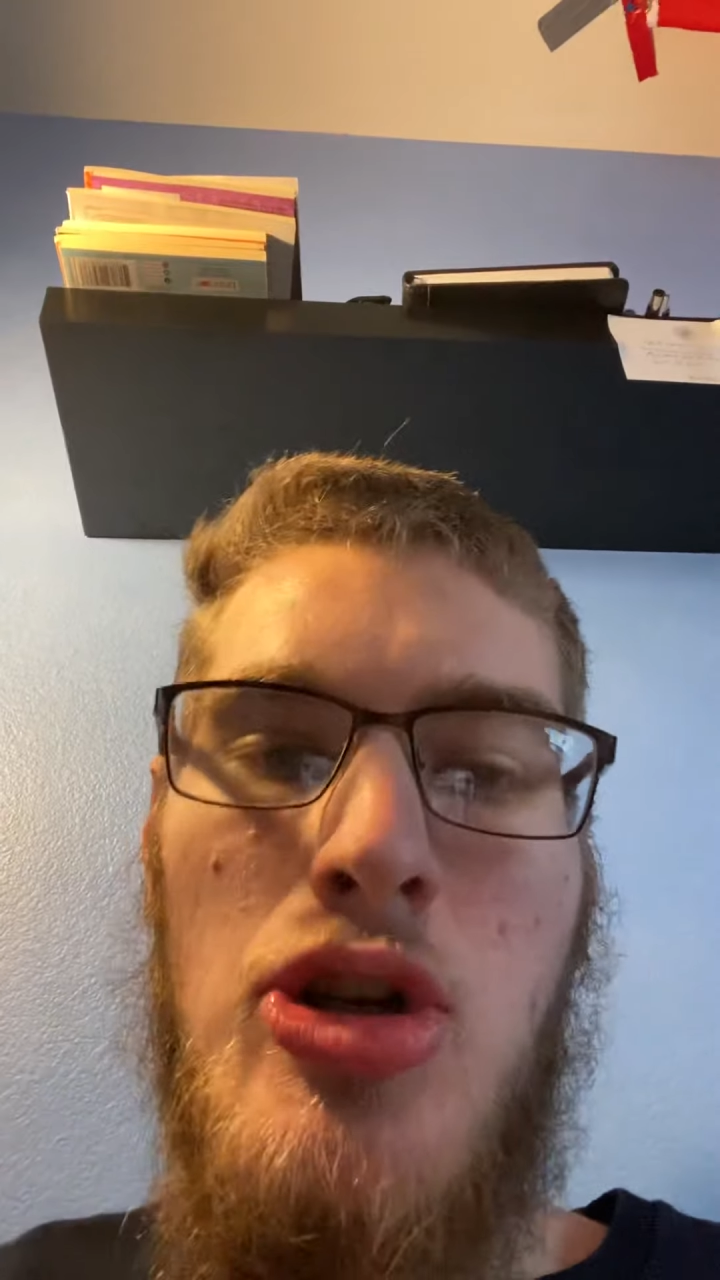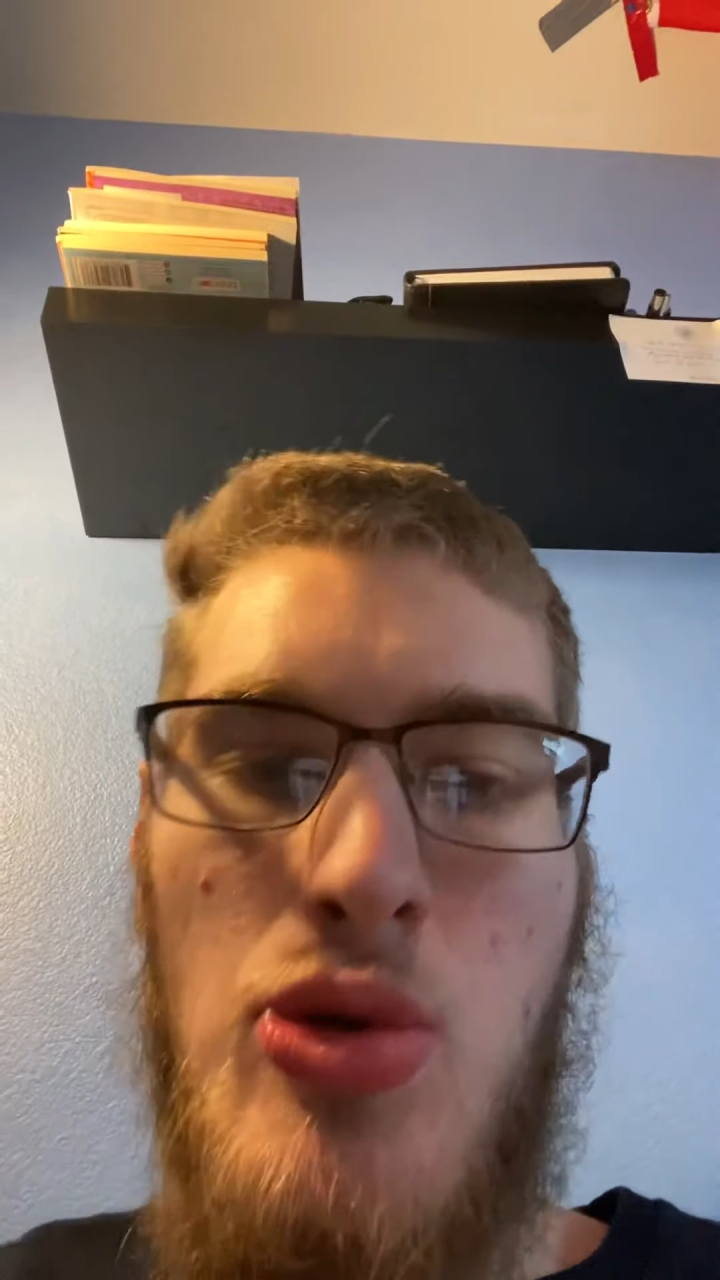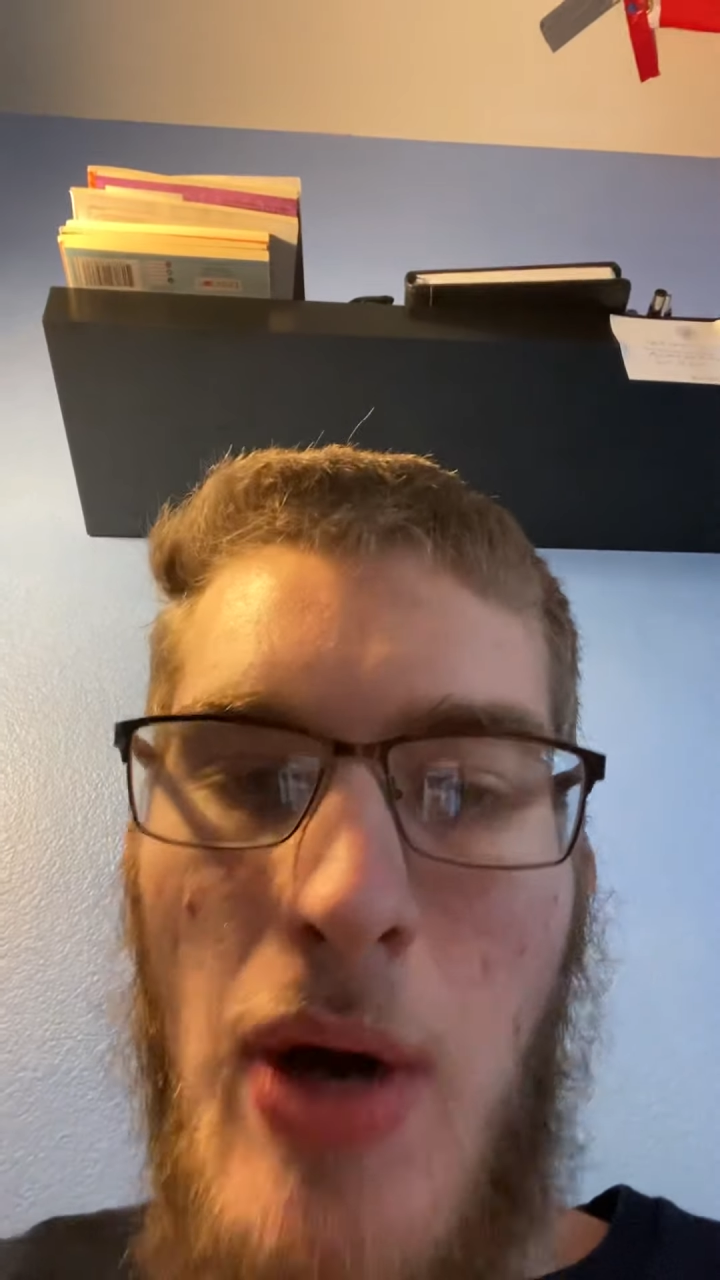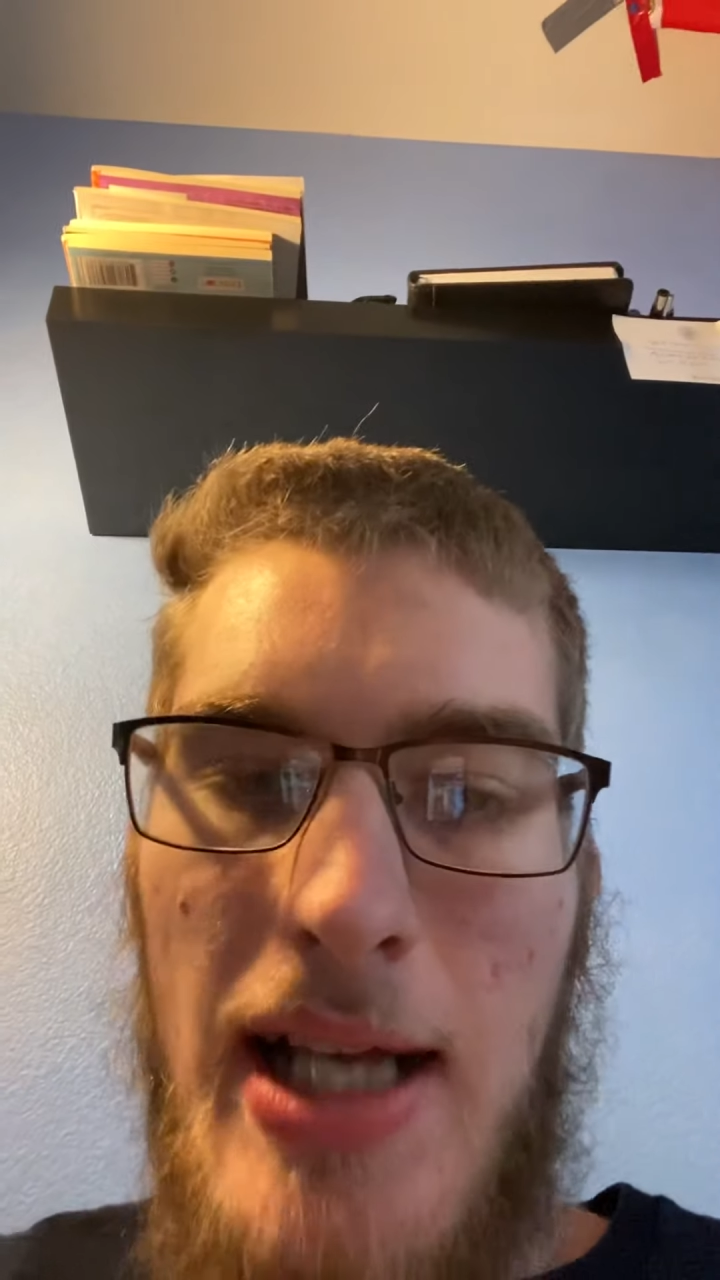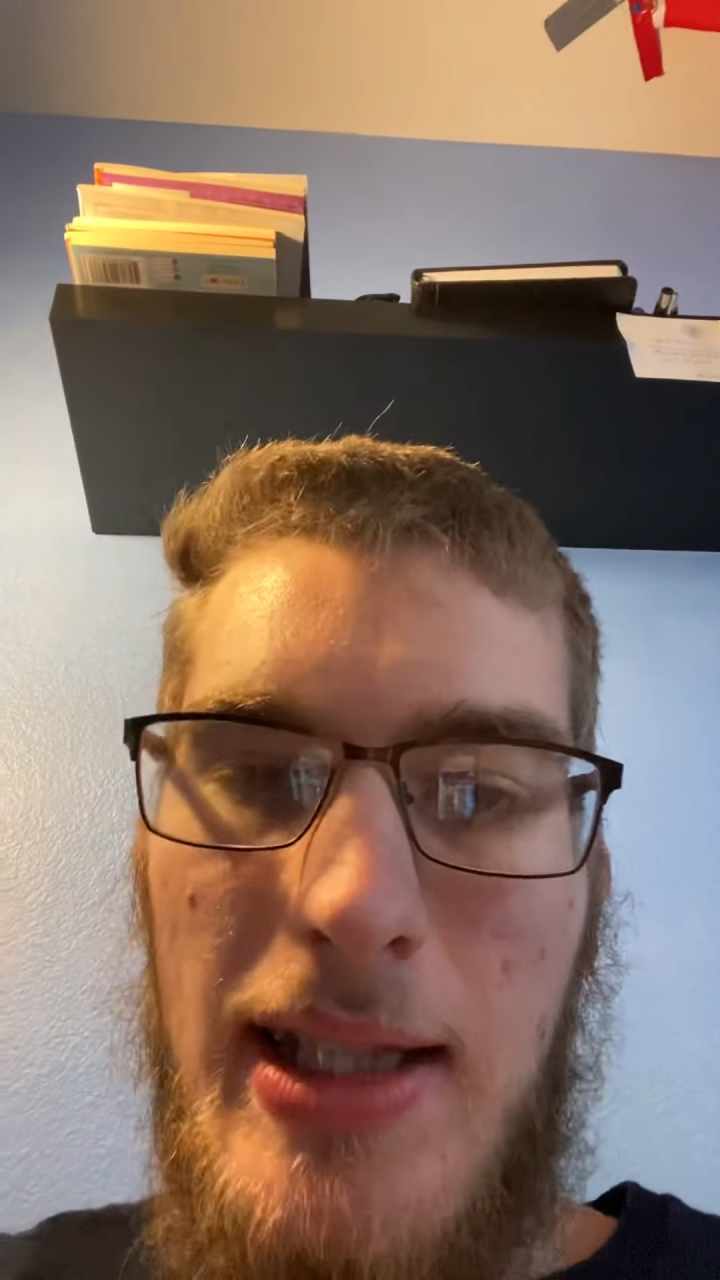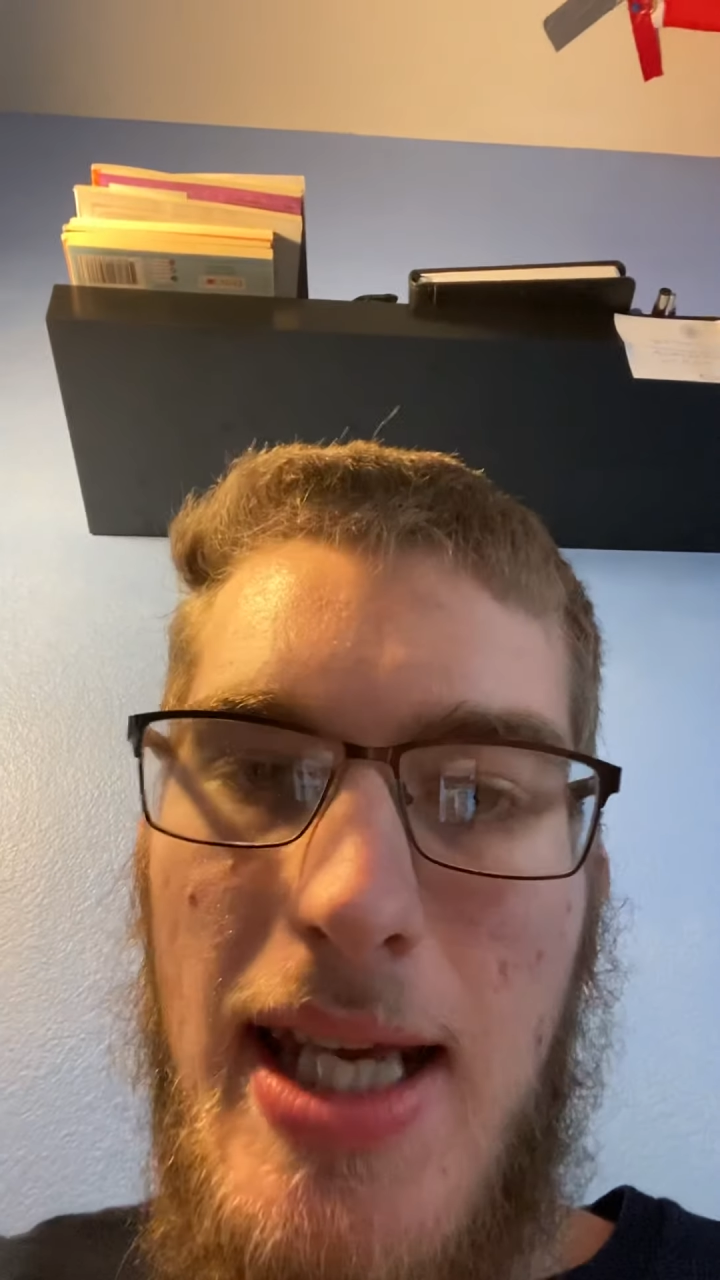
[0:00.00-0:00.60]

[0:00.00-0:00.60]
directly